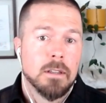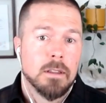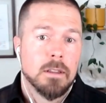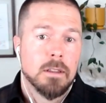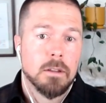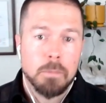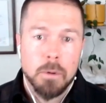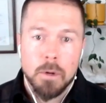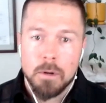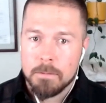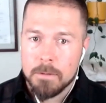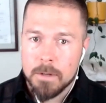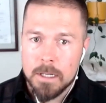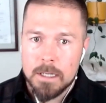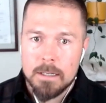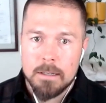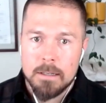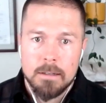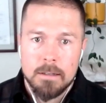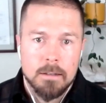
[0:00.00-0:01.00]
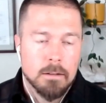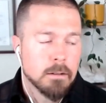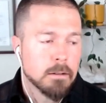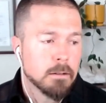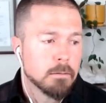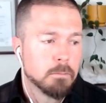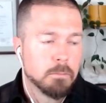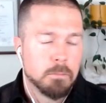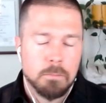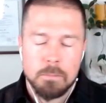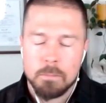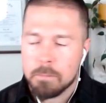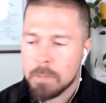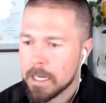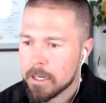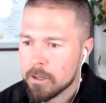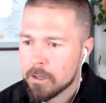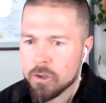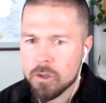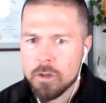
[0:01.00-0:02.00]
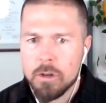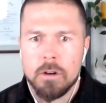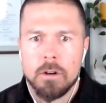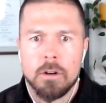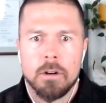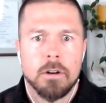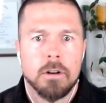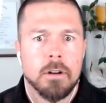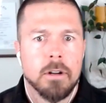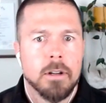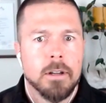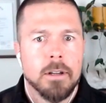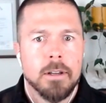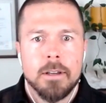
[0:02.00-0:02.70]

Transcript: the perfect picture?